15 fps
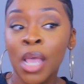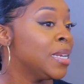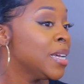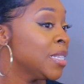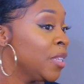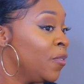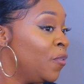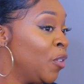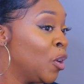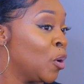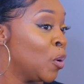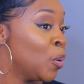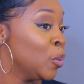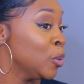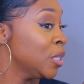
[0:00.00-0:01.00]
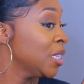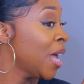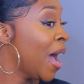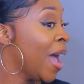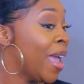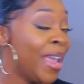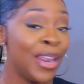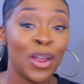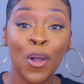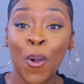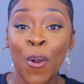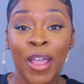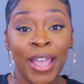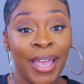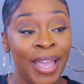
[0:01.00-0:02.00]
It doesn't feel tight
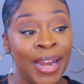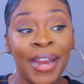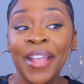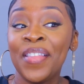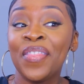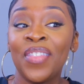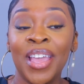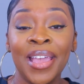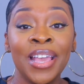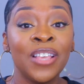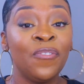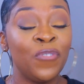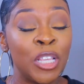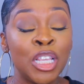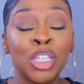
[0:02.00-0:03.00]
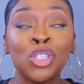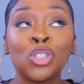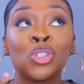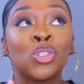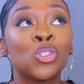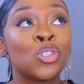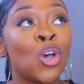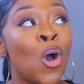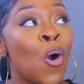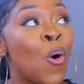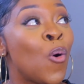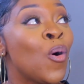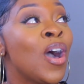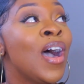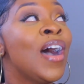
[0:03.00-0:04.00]
or anything. It's
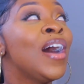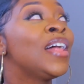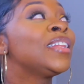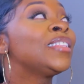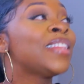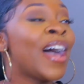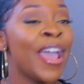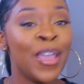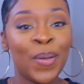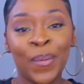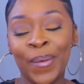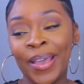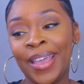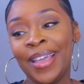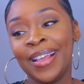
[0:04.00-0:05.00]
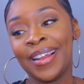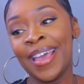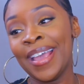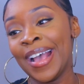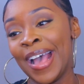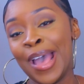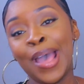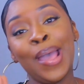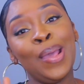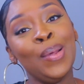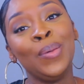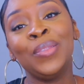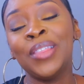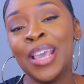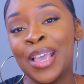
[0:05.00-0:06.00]
so lightweight. Like,
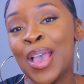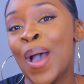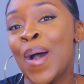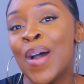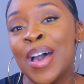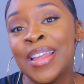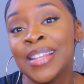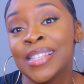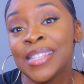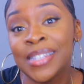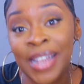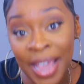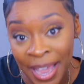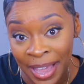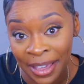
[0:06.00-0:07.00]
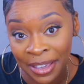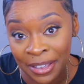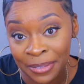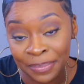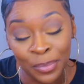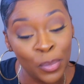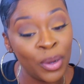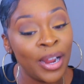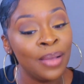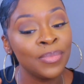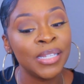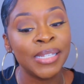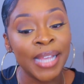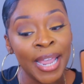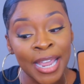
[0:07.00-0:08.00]
I don't think y'all understand what I'm
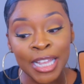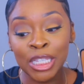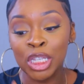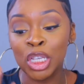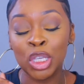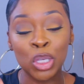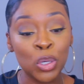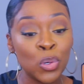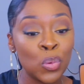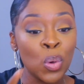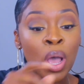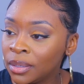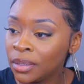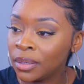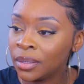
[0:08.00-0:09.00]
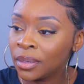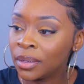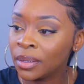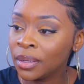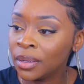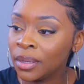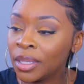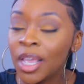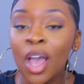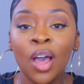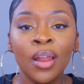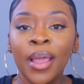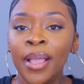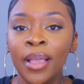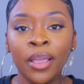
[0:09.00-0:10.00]
saying to you.
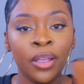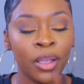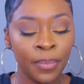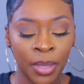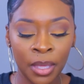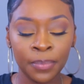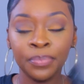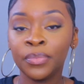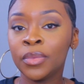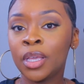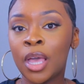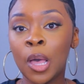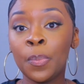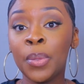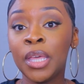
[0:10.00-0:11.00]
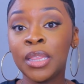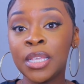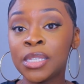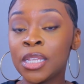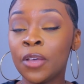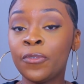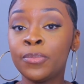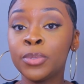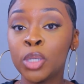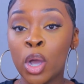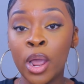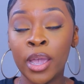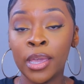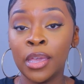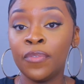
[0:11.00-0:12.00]
Y'all ain't hearing me. Go pick this up from
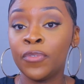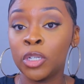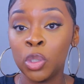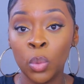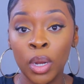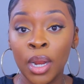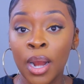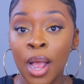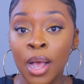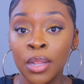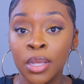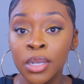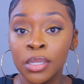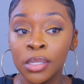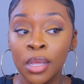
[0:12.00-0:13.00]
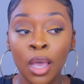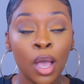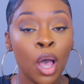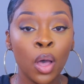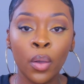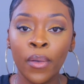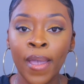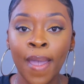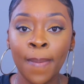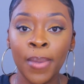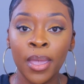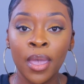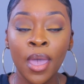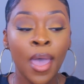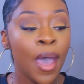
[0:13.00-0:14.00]
Target for $20. Go grab
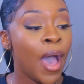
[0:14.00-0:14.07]
it.